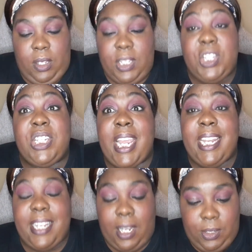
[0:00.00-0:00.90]
The
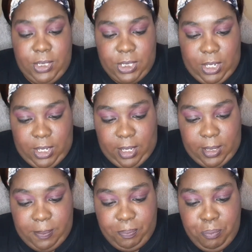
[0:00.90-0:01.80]
shade colors
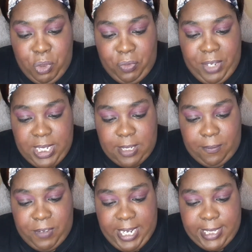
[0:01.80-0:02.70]
are Move It,
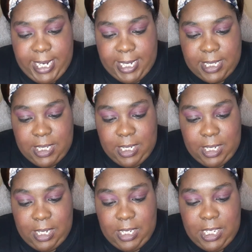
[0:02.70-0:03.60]

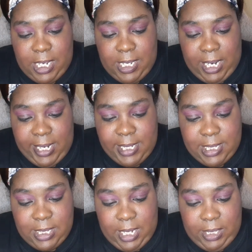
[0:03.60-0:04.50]
Fantastic, Ya
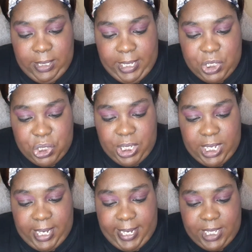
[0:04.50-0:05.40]
Nice,
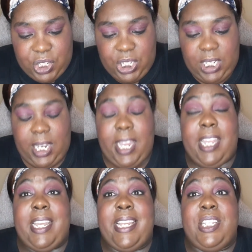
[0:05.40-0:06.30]
Electric, Catching,
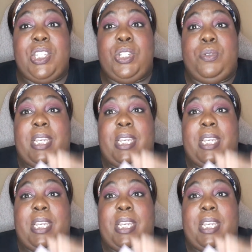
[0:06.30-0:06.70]
and Into